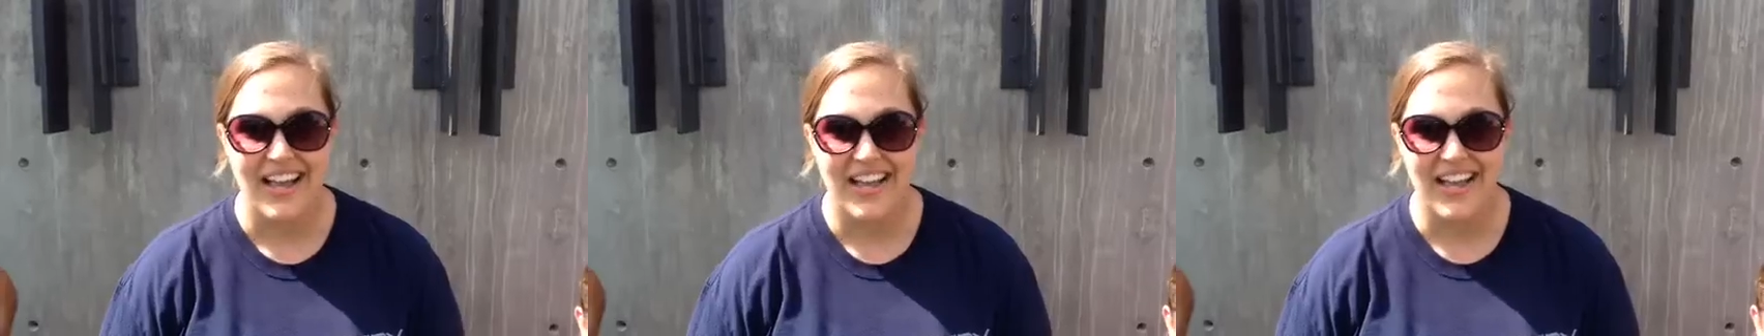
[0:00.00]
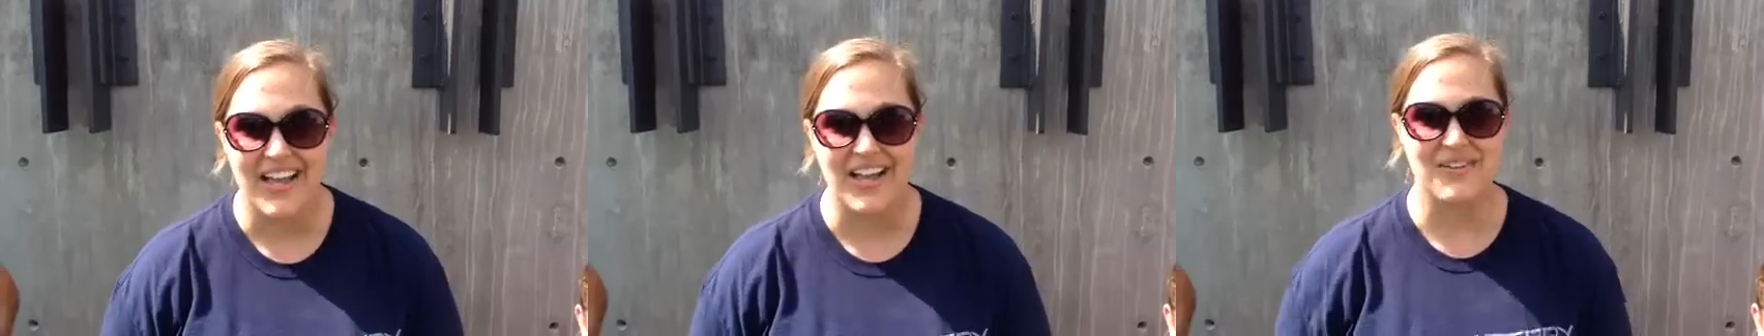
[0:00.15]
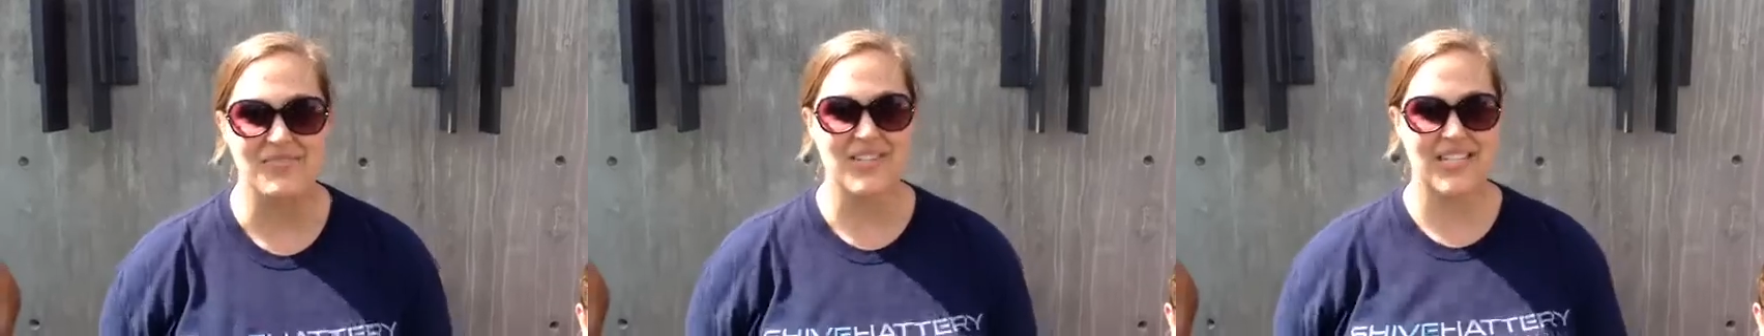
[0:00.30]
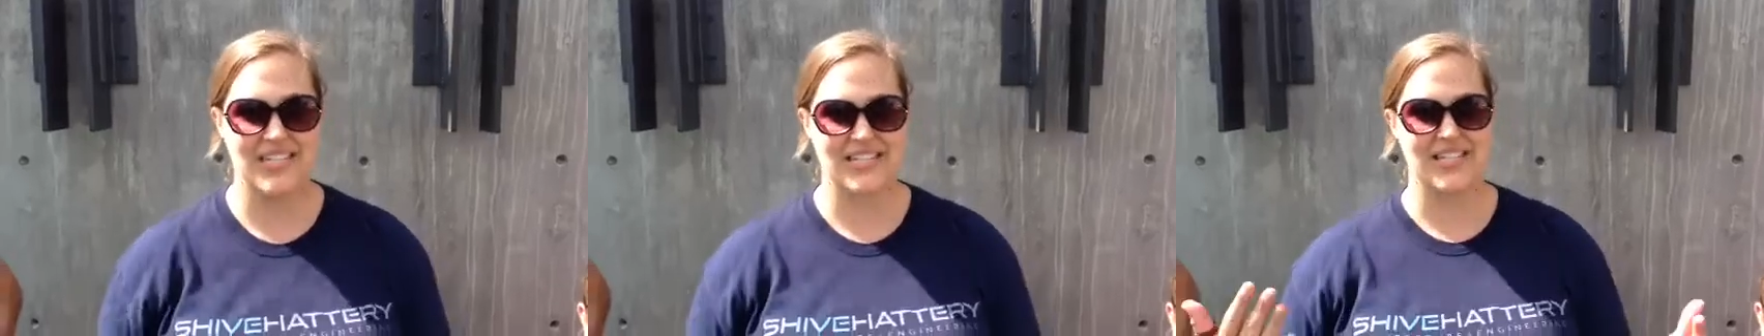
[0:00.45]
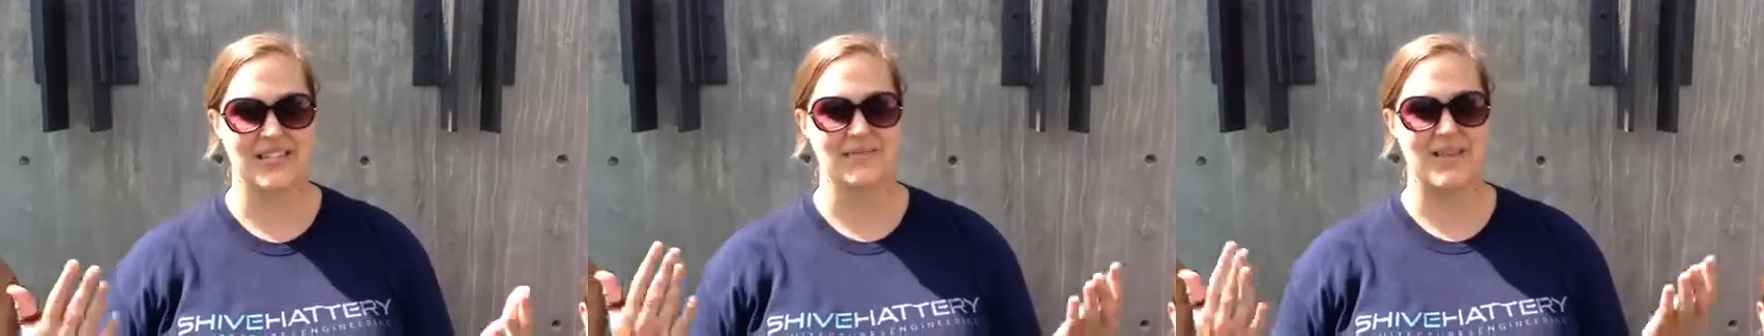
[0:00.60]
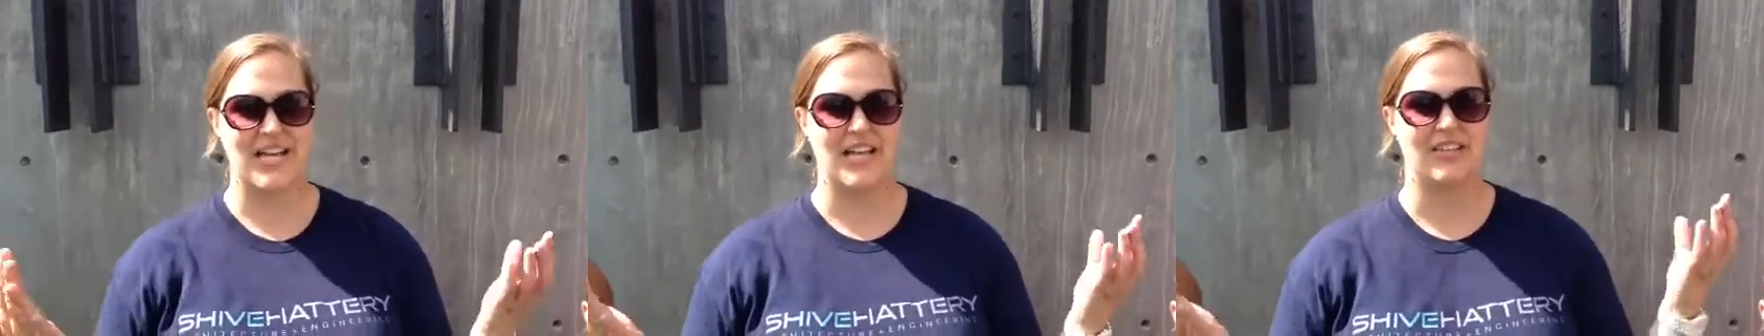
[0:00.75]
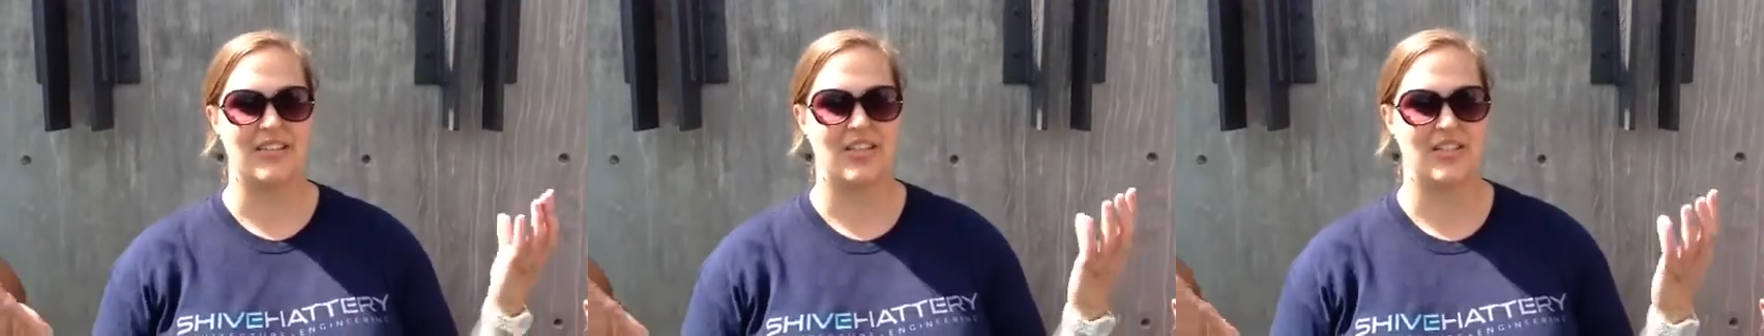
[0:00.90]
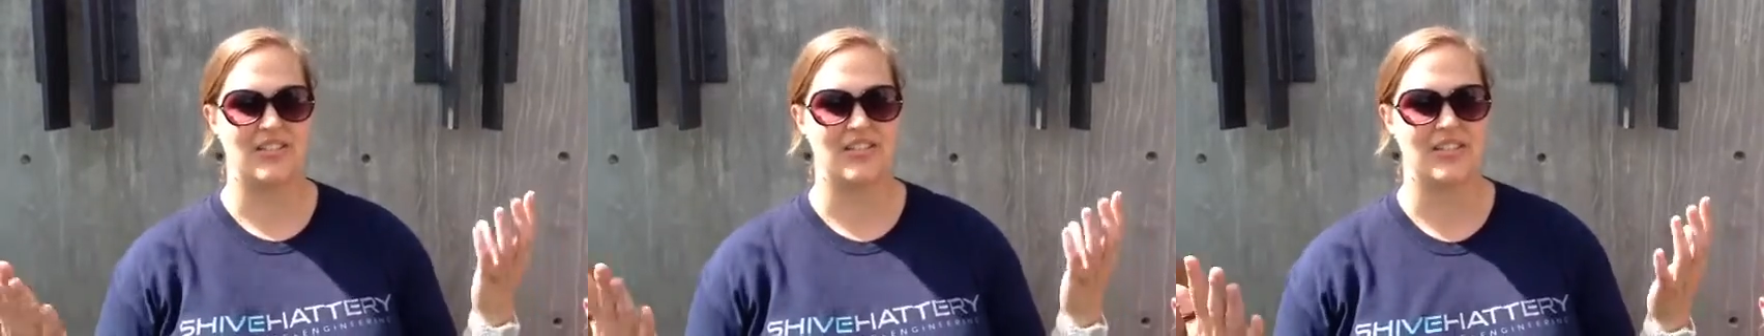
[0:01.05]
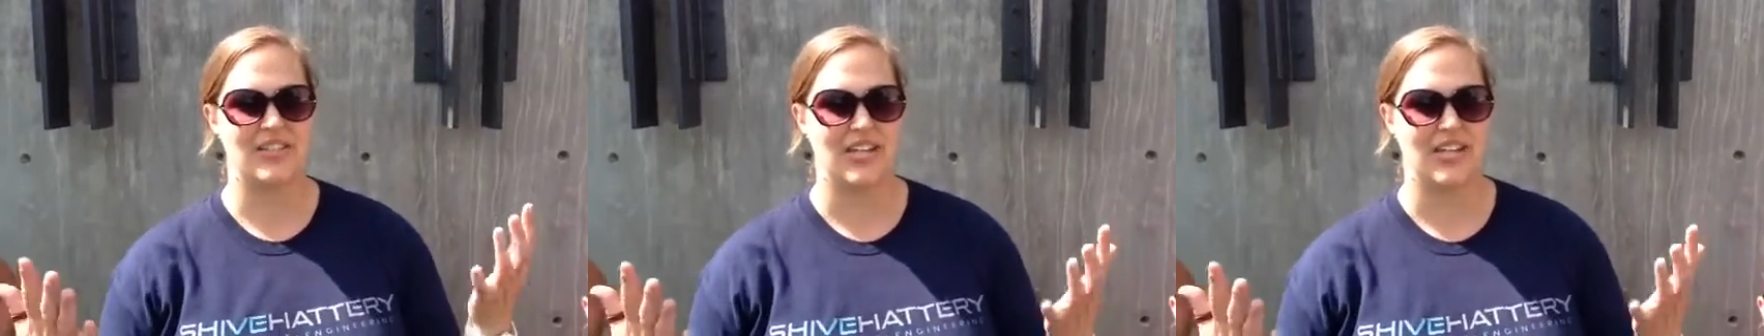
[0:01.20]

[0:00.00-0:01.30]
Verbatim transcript: Hi, I'm Lindsay Mathews,